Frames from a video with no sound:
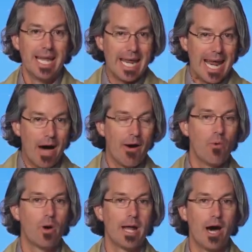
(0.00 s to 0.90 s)
Now I
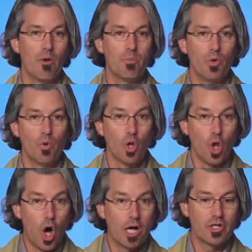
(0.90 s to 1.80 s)
want to help you
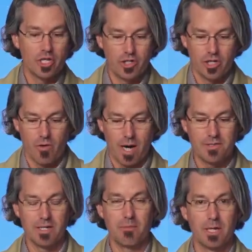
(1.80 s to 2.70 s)
launch a
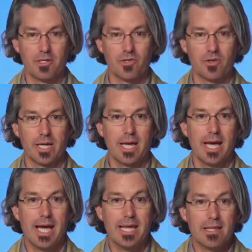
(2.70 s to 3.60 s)
generosity ministry.
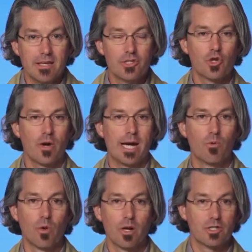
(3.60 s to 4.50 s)
And in this
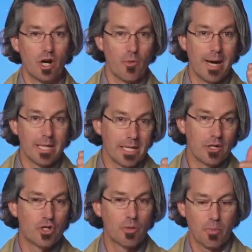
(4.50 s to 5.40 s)
training, we're going to talk about
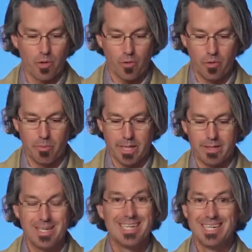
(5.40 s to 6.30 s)
leadership recruitment,
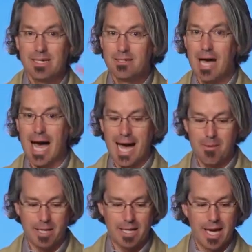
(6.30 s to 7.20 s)

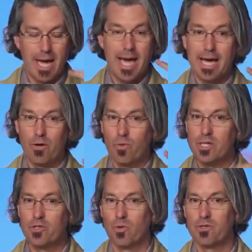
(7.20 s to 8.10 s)
timing, and
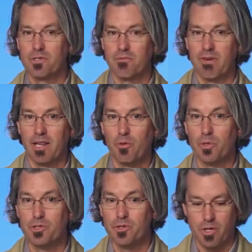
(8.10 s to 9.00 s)
resources
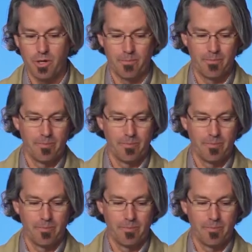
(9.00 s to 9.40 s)
available to you.